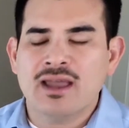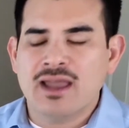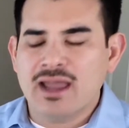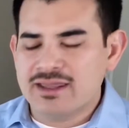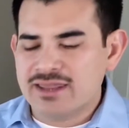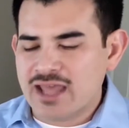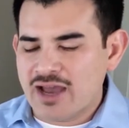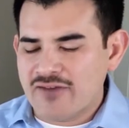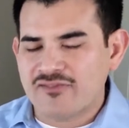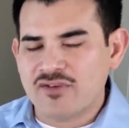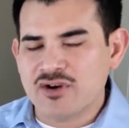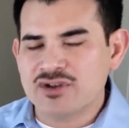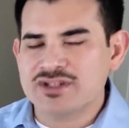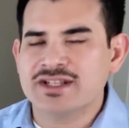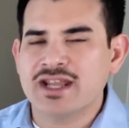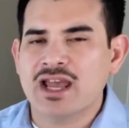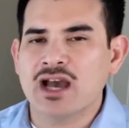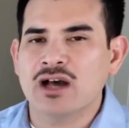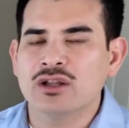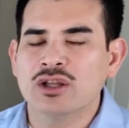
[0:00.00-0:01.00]
And that first
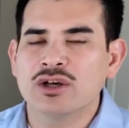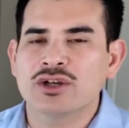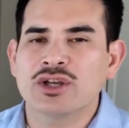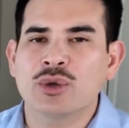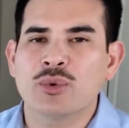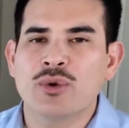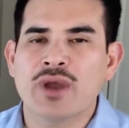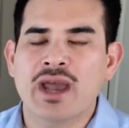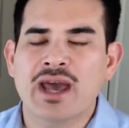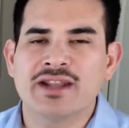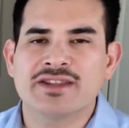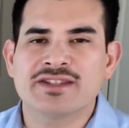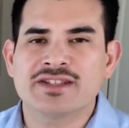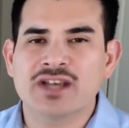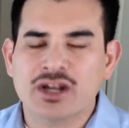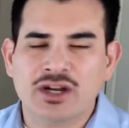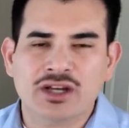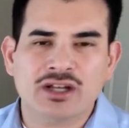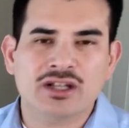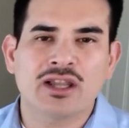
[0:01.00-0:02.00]
day out looking, we had a
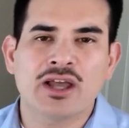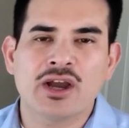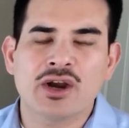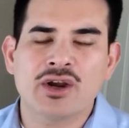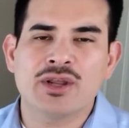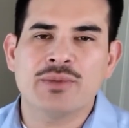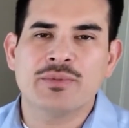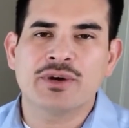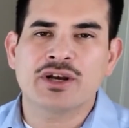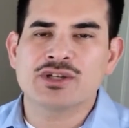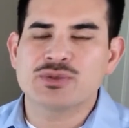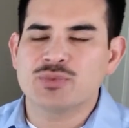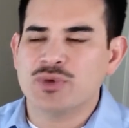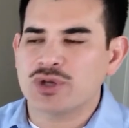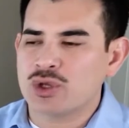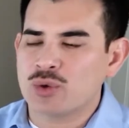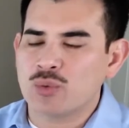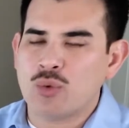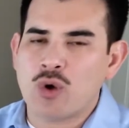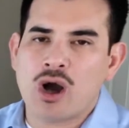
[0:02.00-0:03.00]
ton of clarity because we
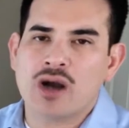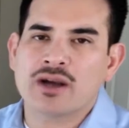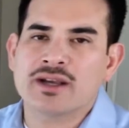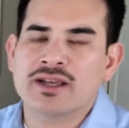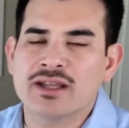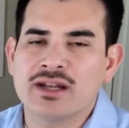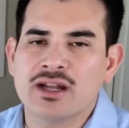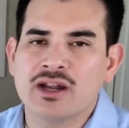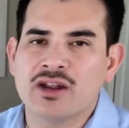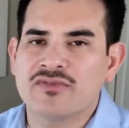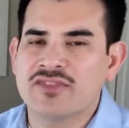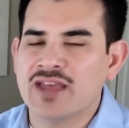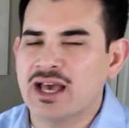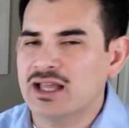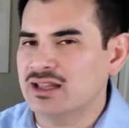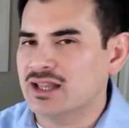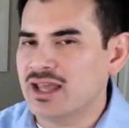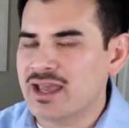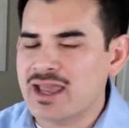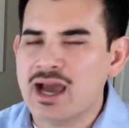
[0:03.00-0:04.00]
could walk in, and if
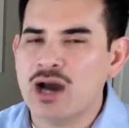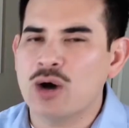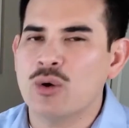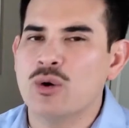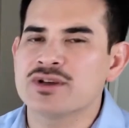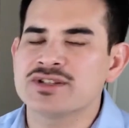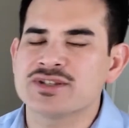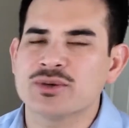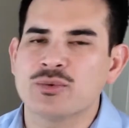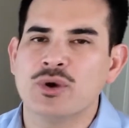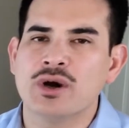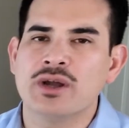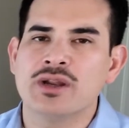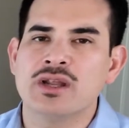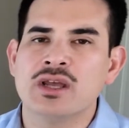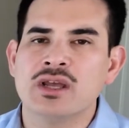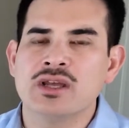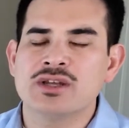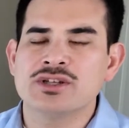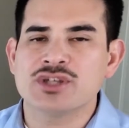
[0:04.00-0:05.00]
that layout wasn't what
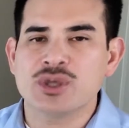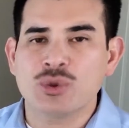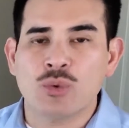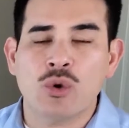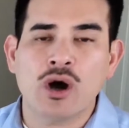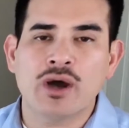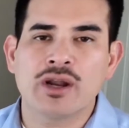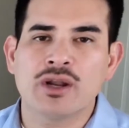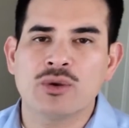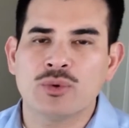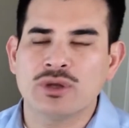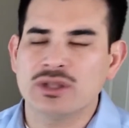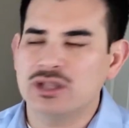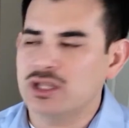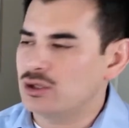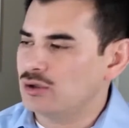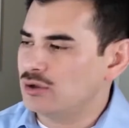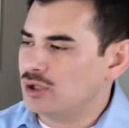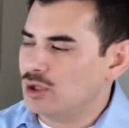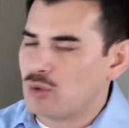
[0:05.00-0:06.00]
she wanted, we
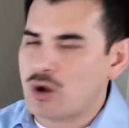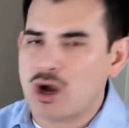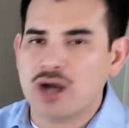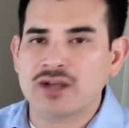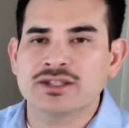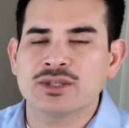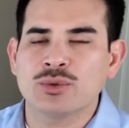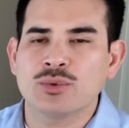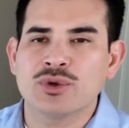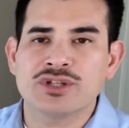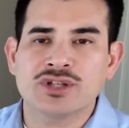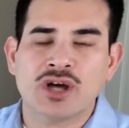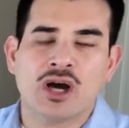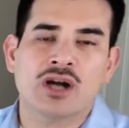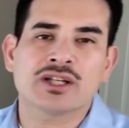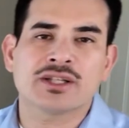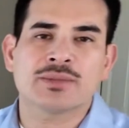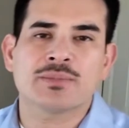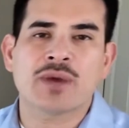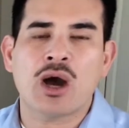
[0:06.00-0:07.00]
literally walked in, we
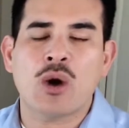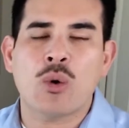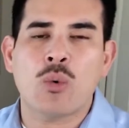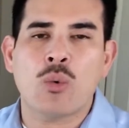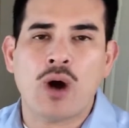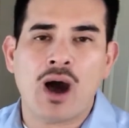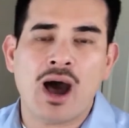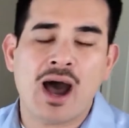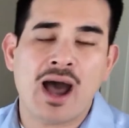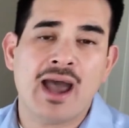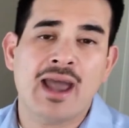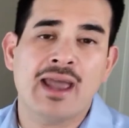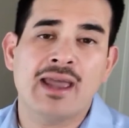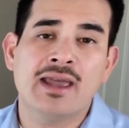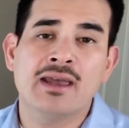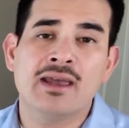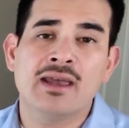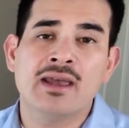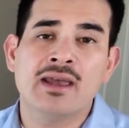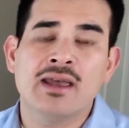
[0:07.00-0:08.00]
talked about why
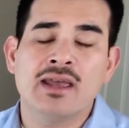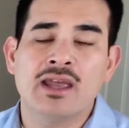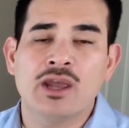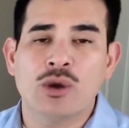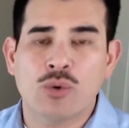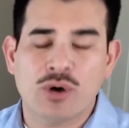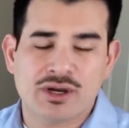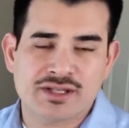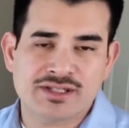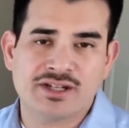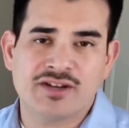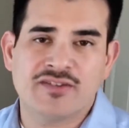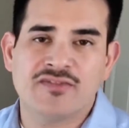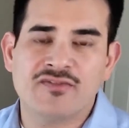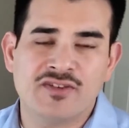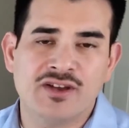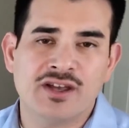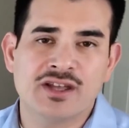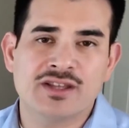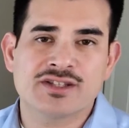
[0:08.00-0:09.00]
it wasn't a
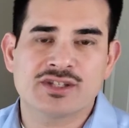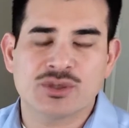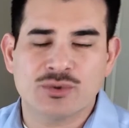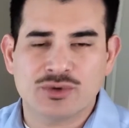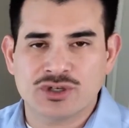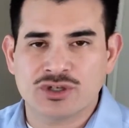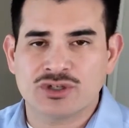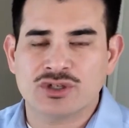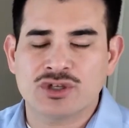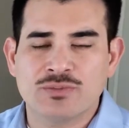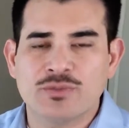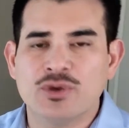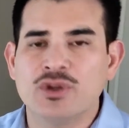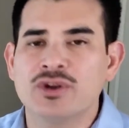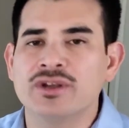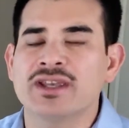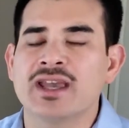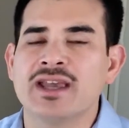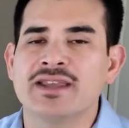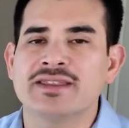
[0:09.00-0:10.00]
fit so we could
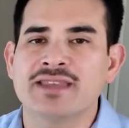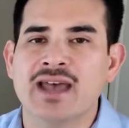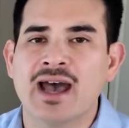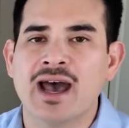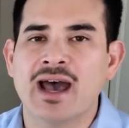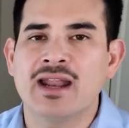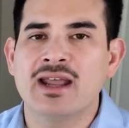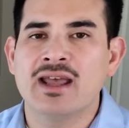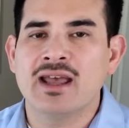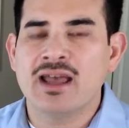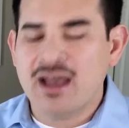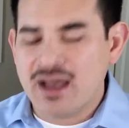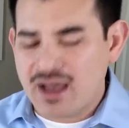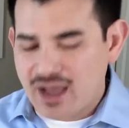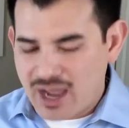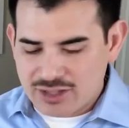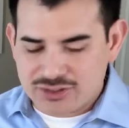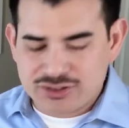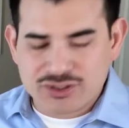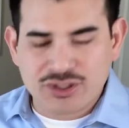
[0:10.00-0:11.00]
communicate that.
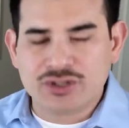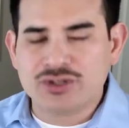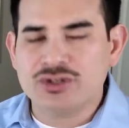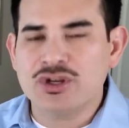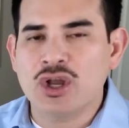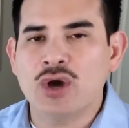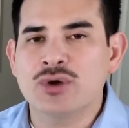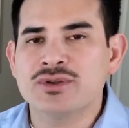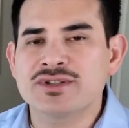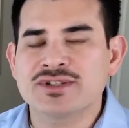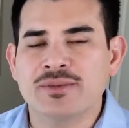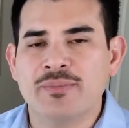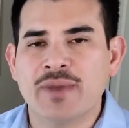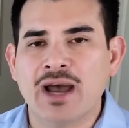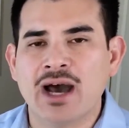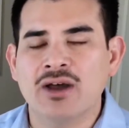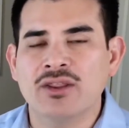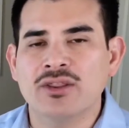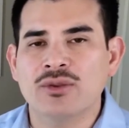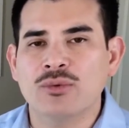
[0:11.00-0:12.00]
I took notes
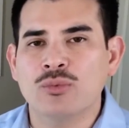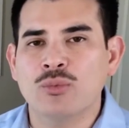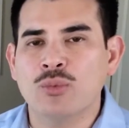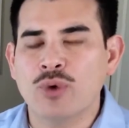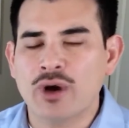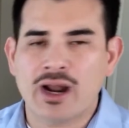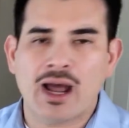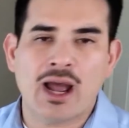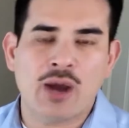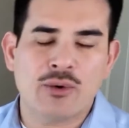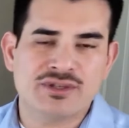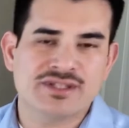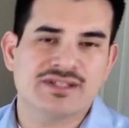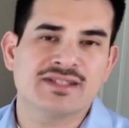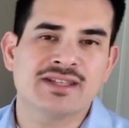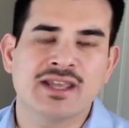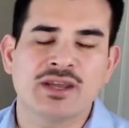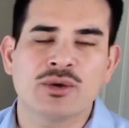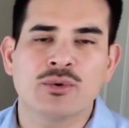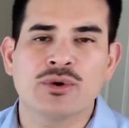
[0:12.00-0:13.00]
about what I was
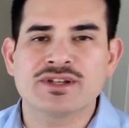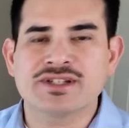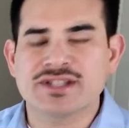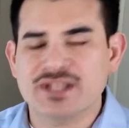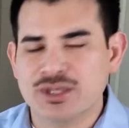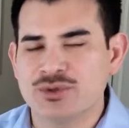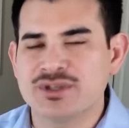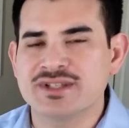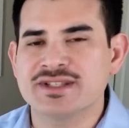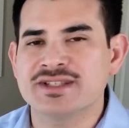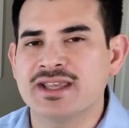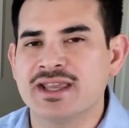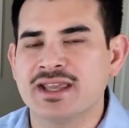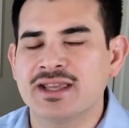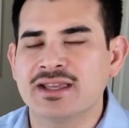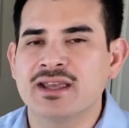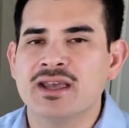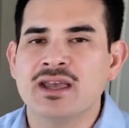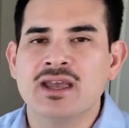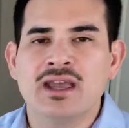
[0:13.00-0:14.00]
seeing, what she was seeing,
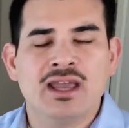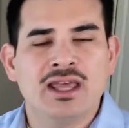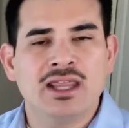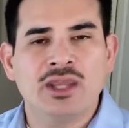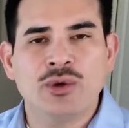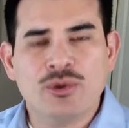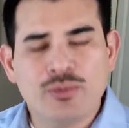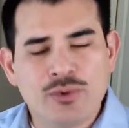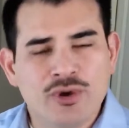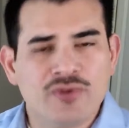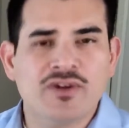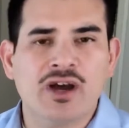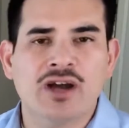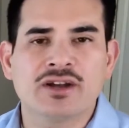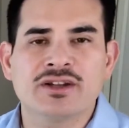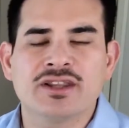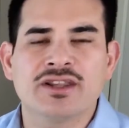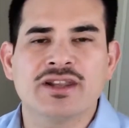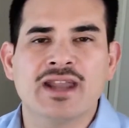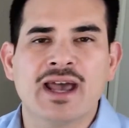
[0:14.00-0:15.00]
and then we moved on
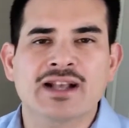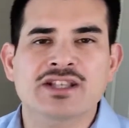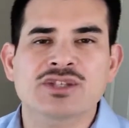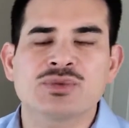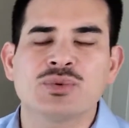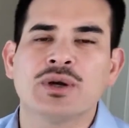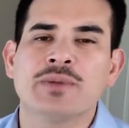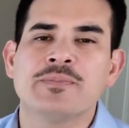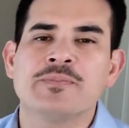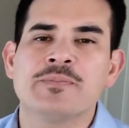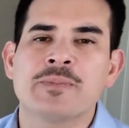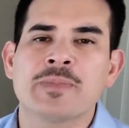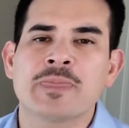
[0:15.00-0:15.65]
to the next one.